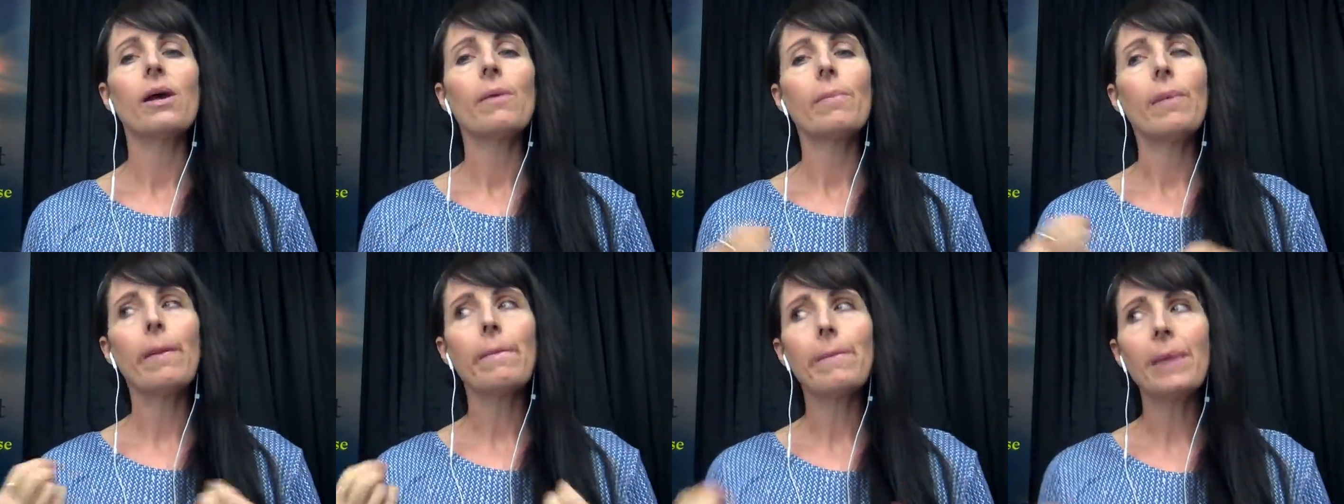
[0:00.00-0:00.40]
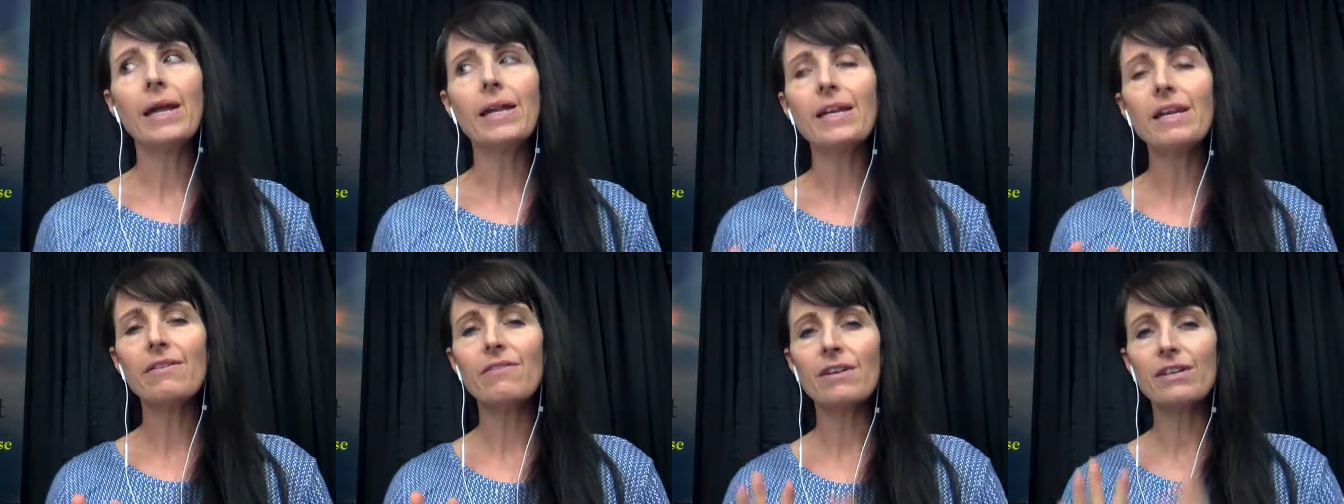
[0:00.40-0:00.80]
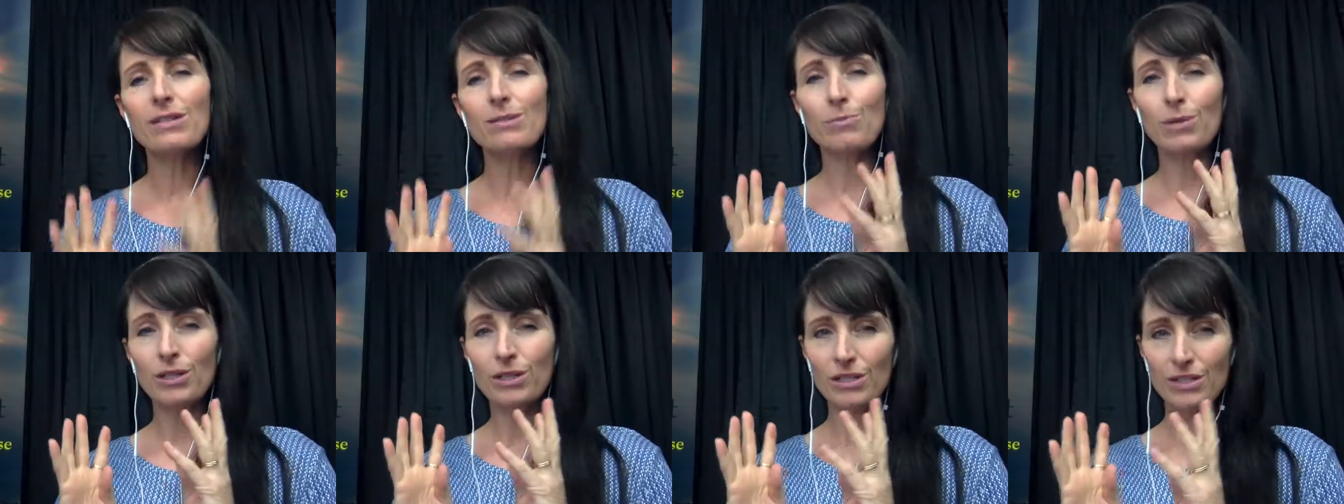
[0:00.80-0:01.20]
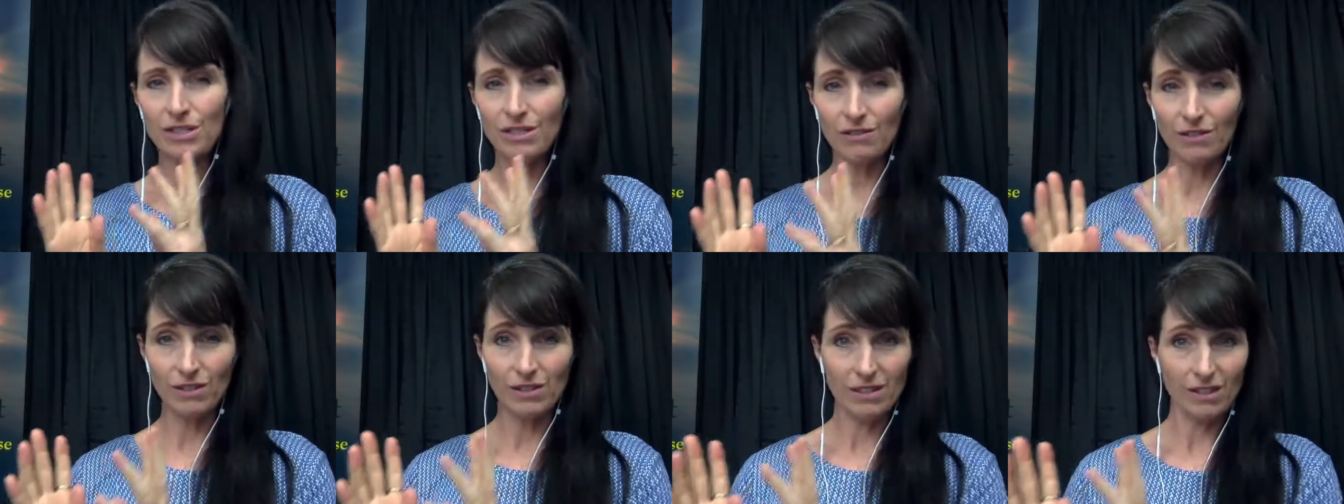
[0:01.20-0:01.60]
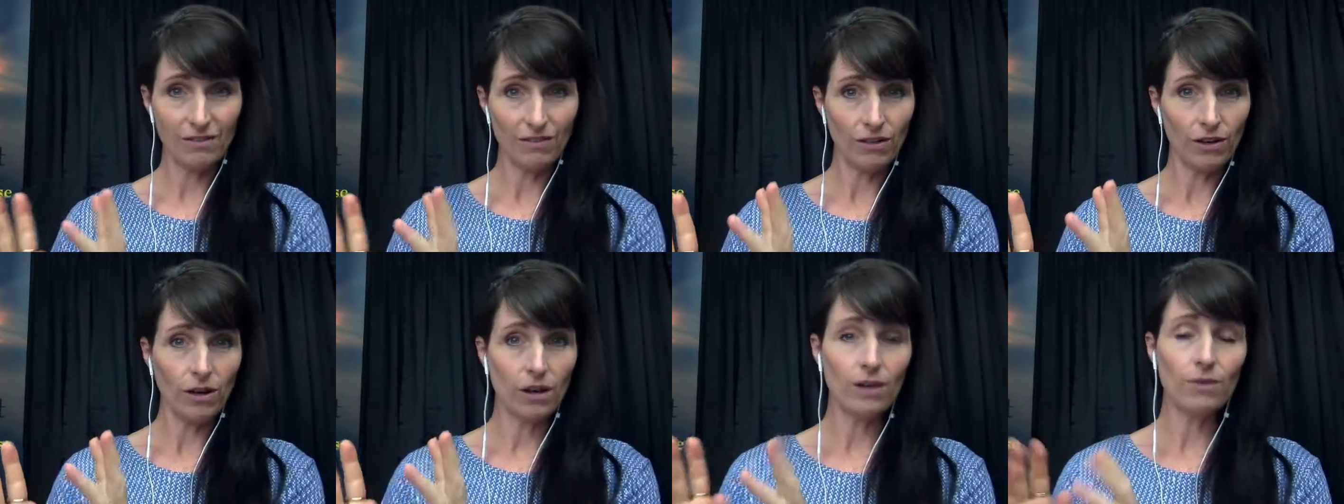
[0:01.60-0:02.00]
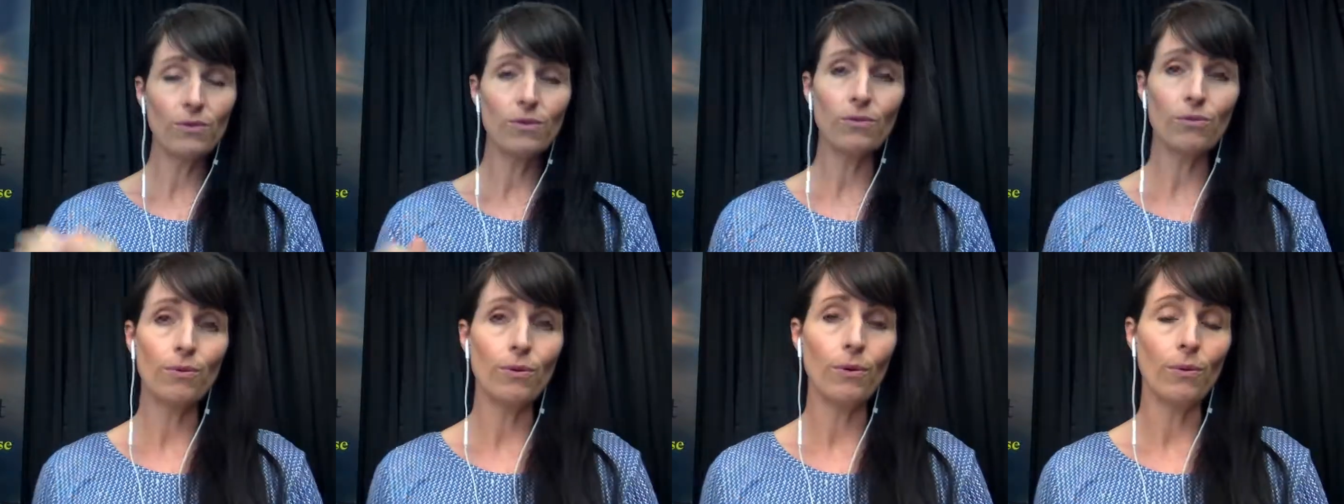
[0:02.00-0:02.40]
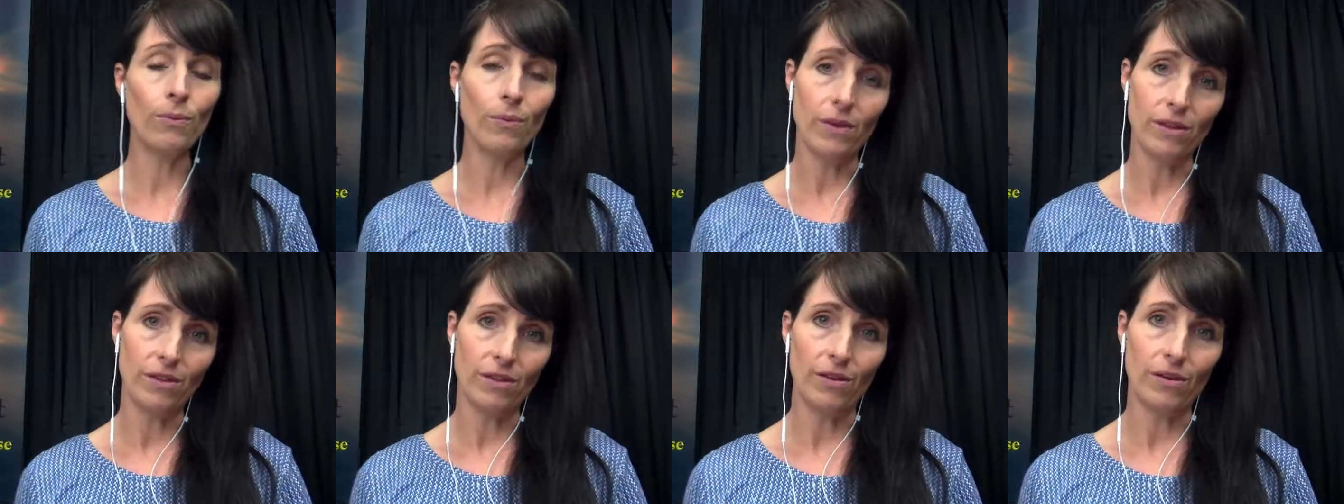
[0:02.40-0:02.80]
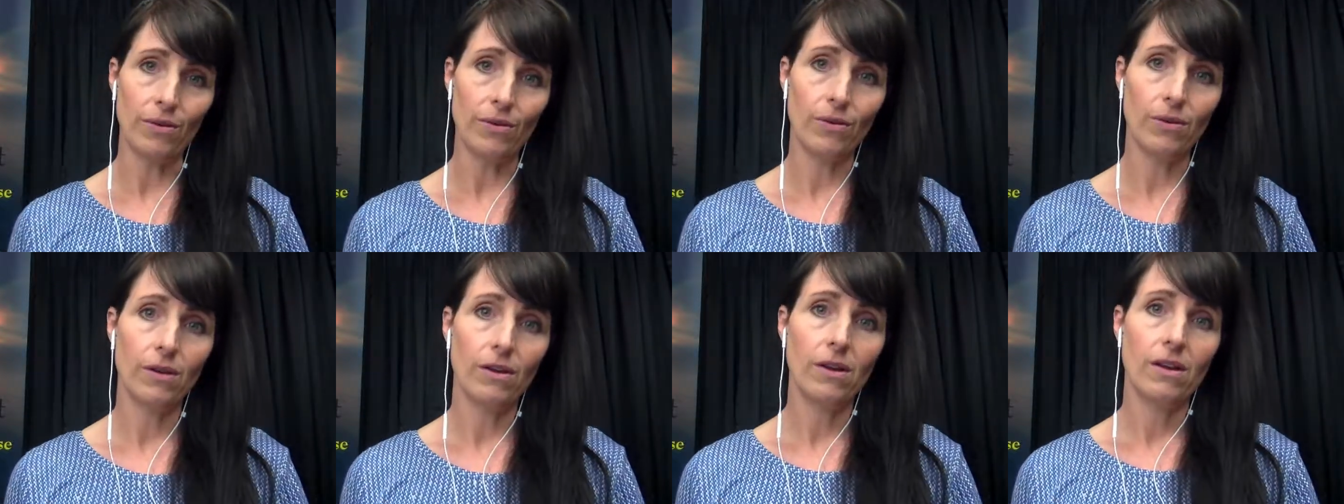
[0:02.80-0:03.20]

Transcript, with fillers: But many of us, millions of us, have gone through it with you